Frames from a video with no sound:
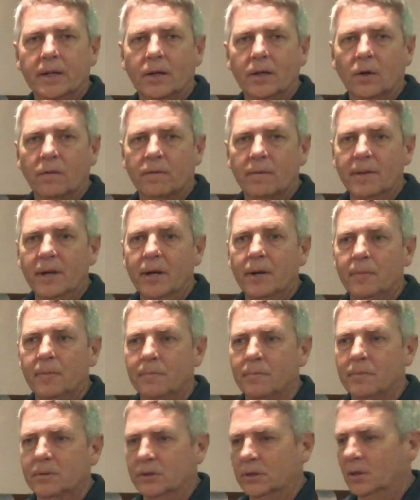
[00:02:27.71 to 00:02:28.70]
go from there.
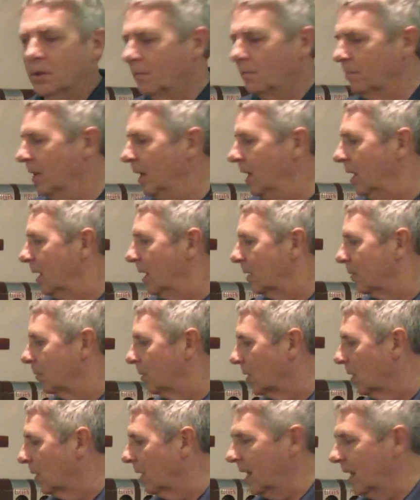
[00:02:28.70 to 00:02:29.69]
So
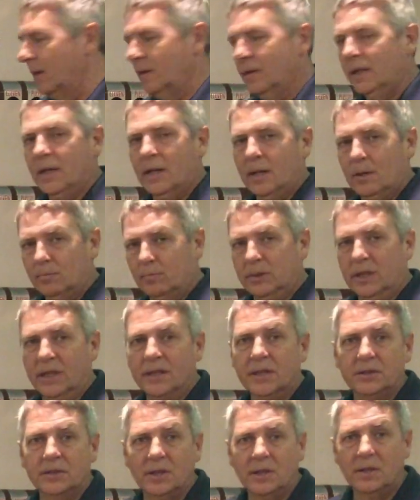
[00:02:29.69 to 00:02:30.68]
we'll go ahead and
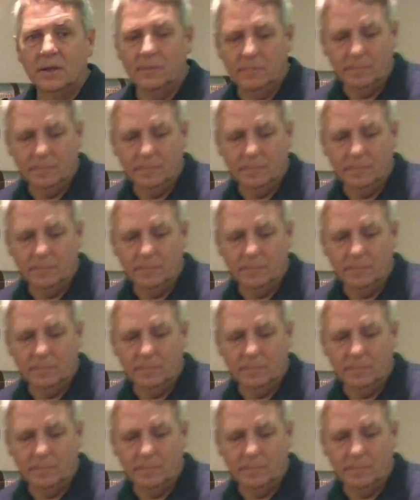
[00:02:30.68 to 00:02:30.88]
plug this in.